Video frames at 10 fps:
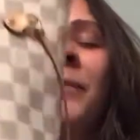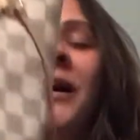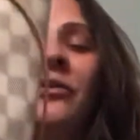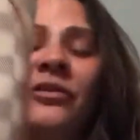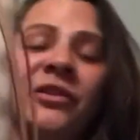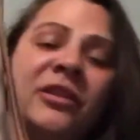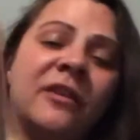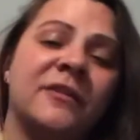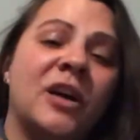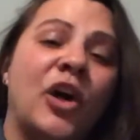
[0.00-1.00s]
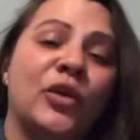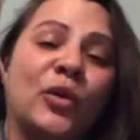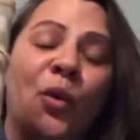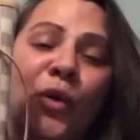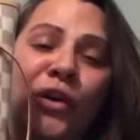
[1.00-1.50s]
minor scuffs on the
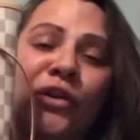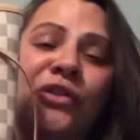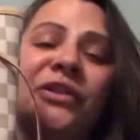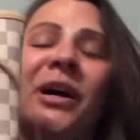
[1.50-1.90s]
corners.